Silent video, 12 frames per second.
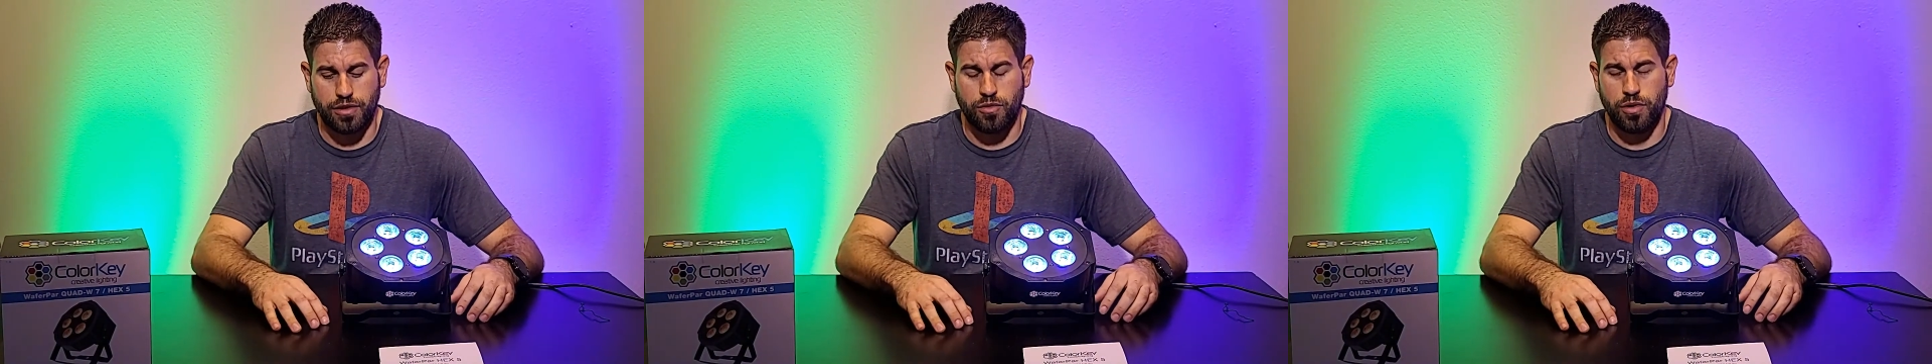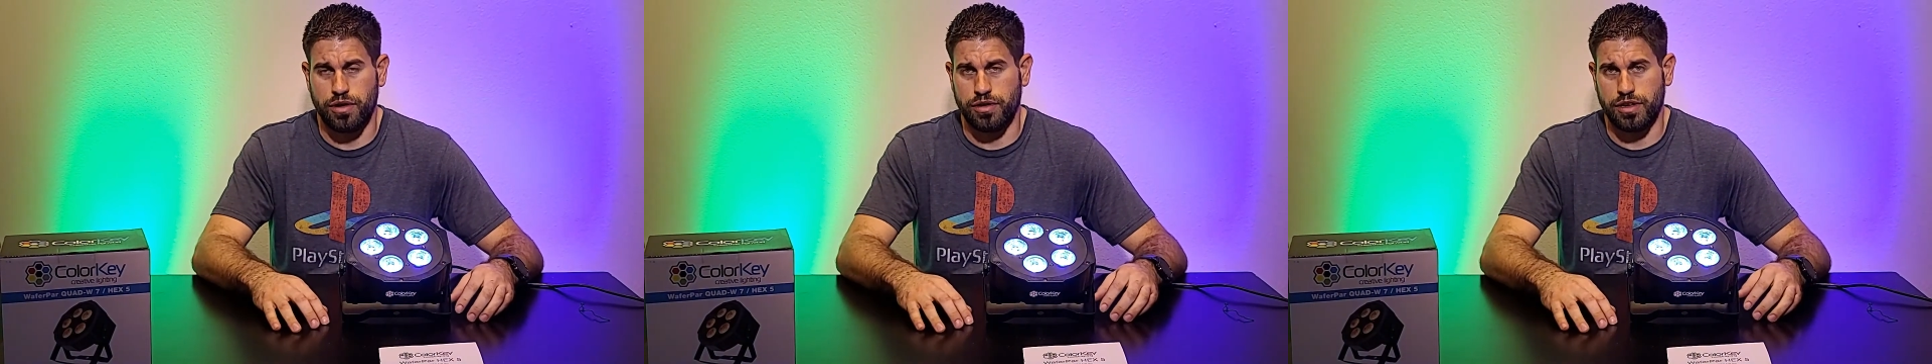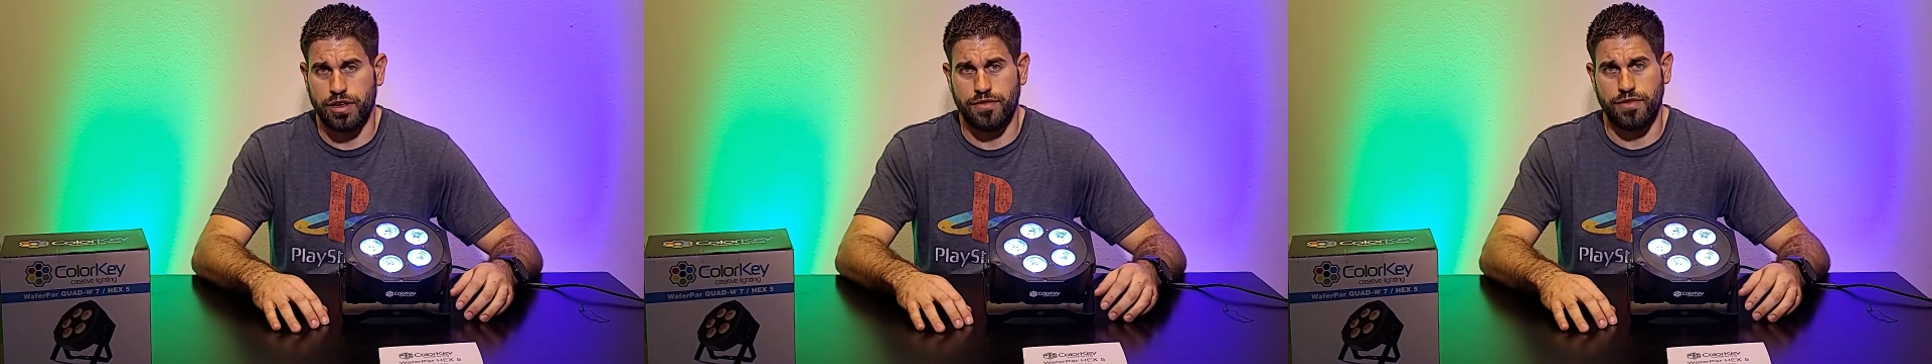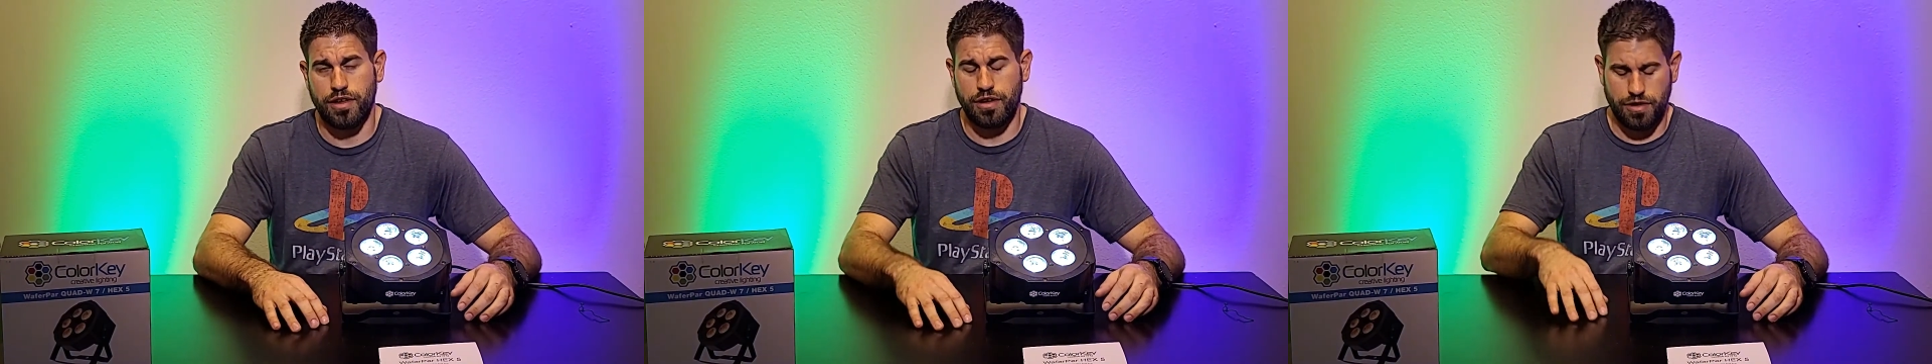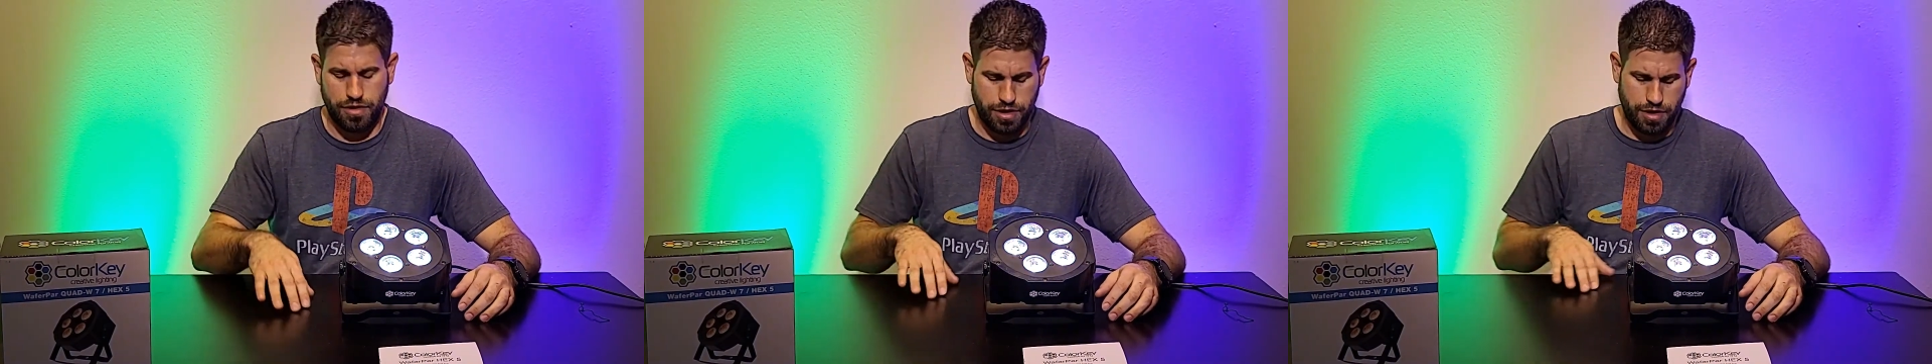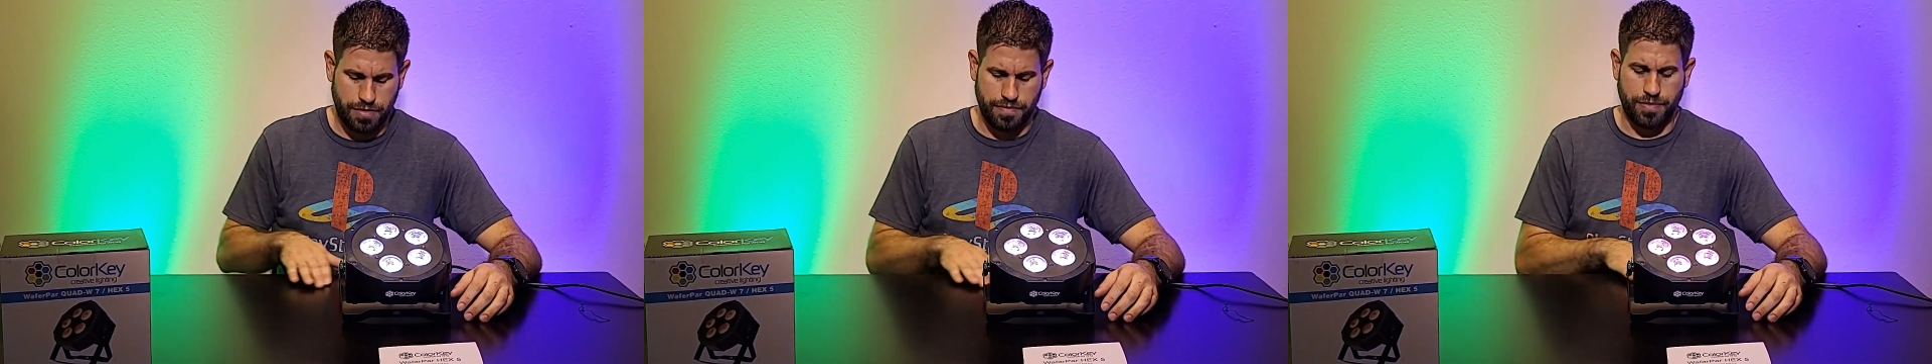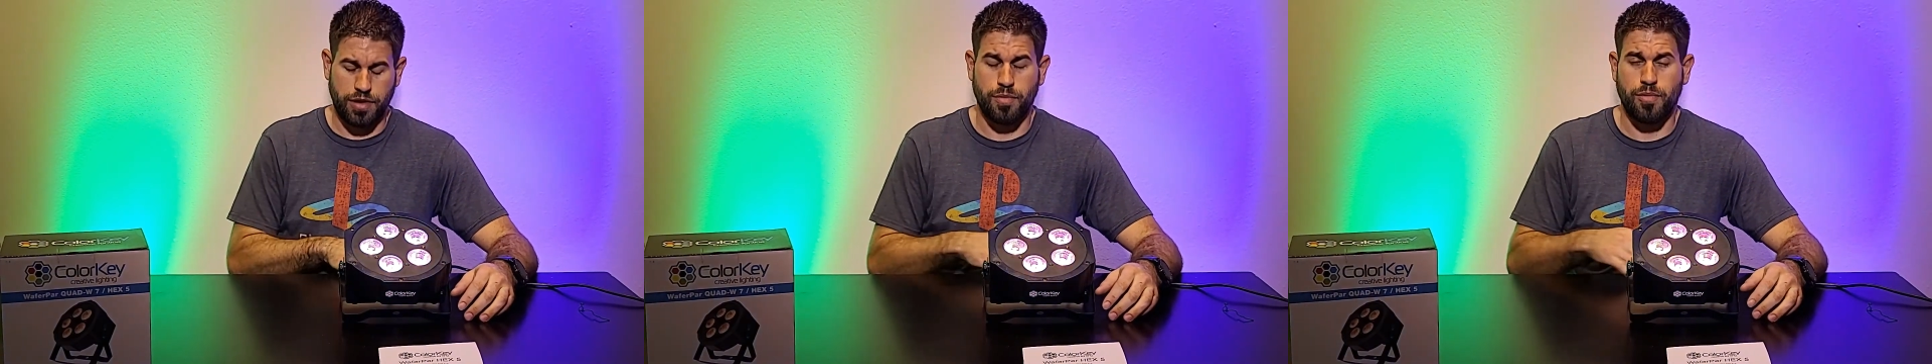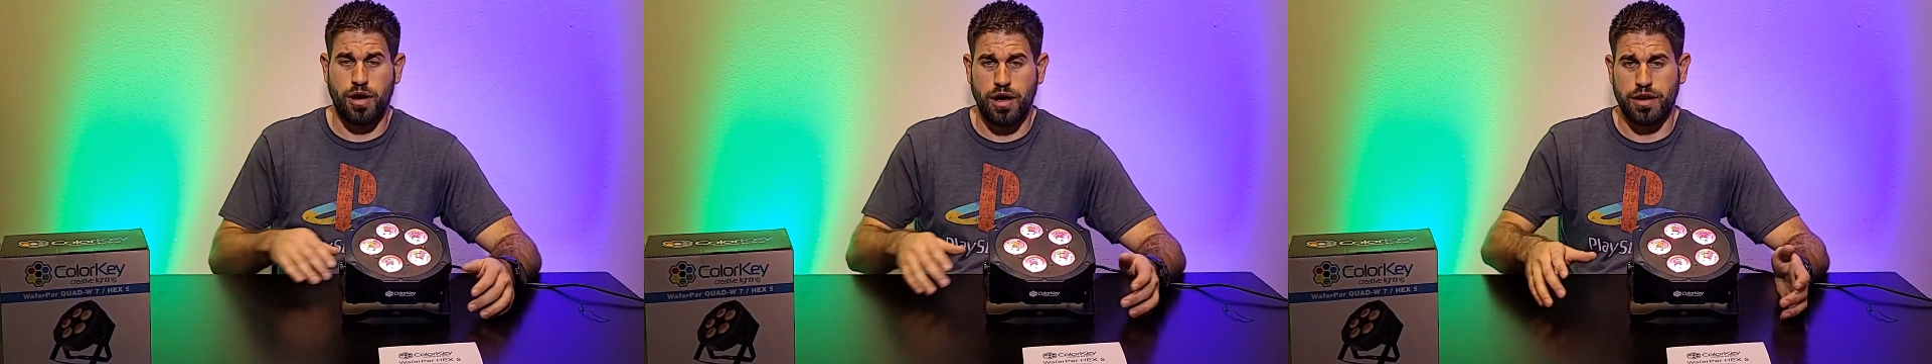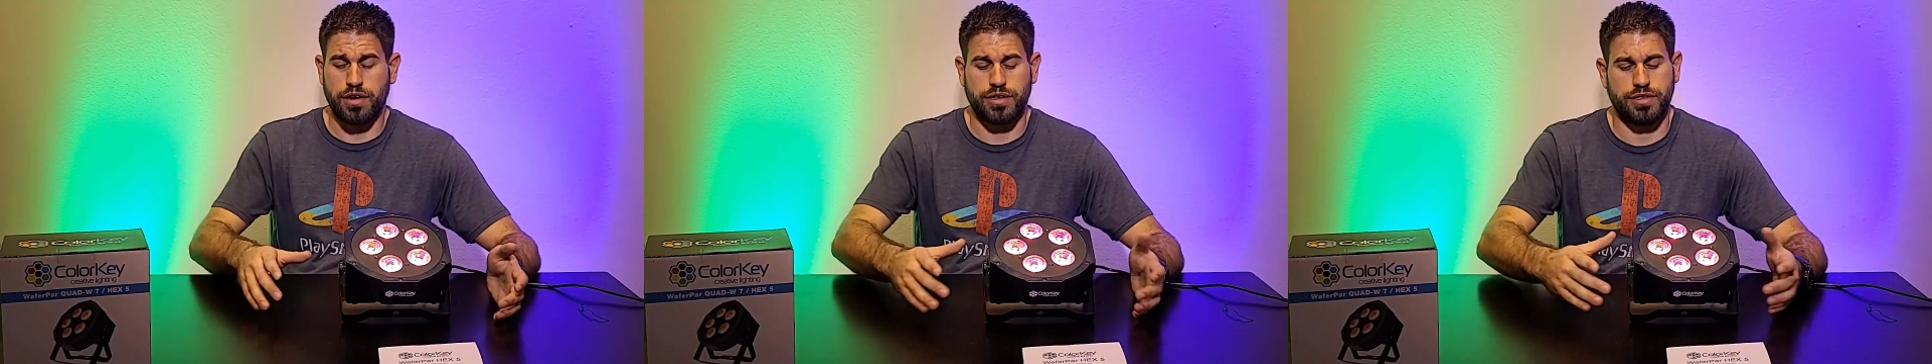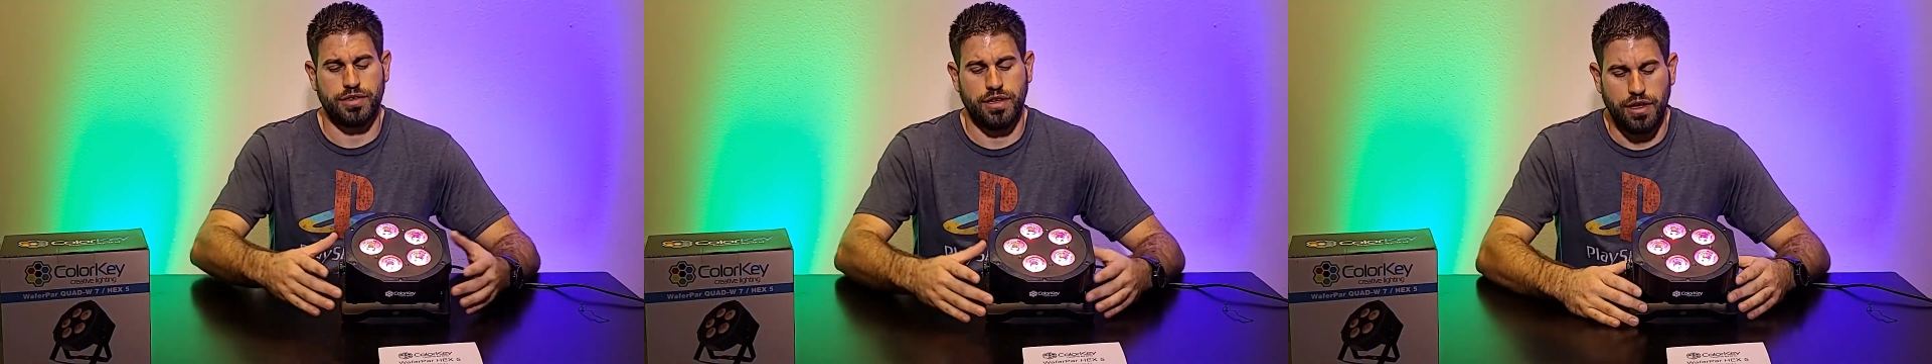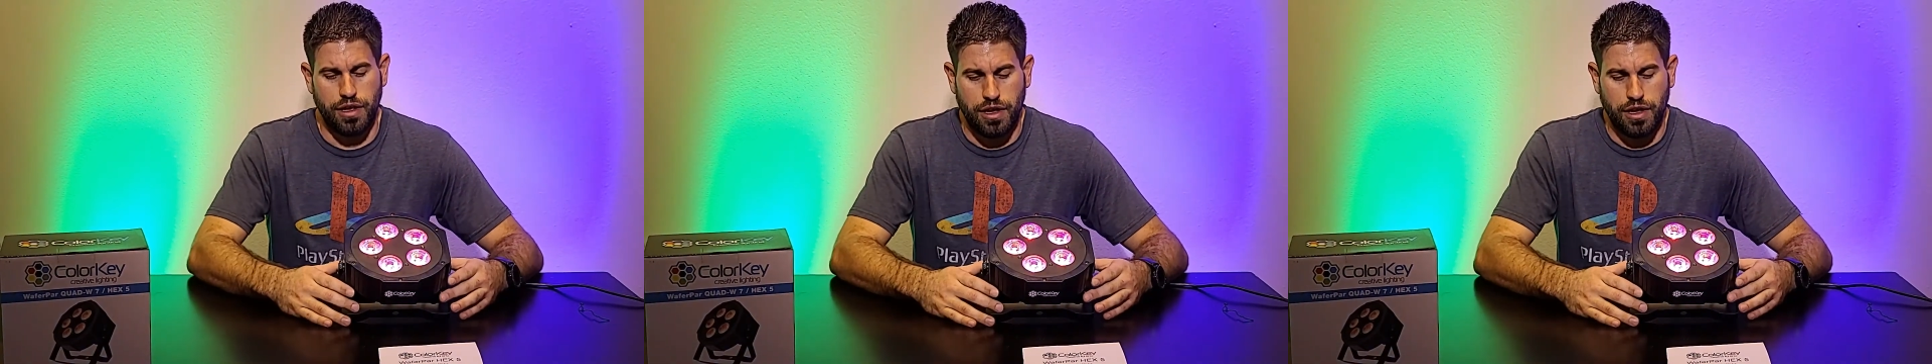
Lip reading: quality of their products.